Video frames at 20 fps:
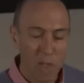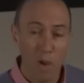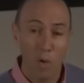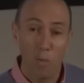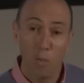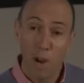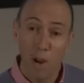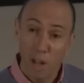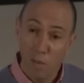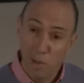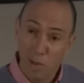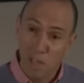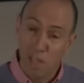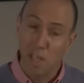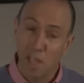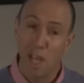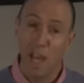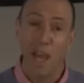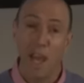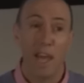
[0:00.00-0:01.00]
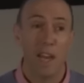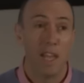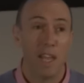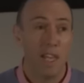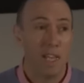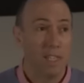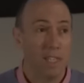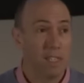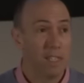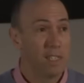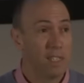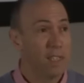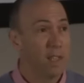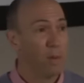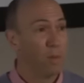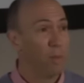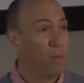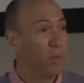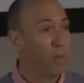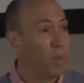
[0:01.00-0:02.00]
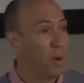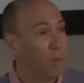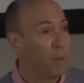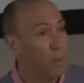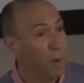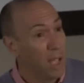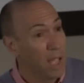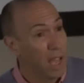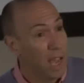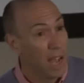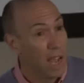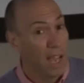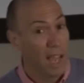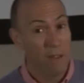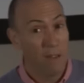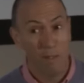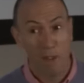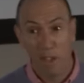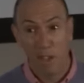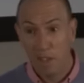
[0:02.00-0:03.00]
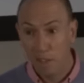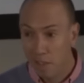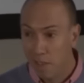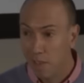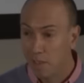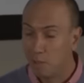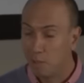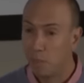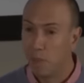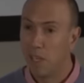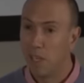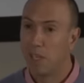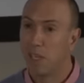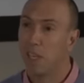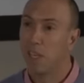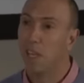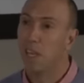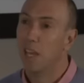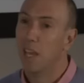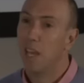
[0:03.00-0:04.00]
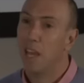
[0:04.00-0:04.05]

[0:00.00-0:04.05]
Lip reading: Relevant to that is that we are having this meeting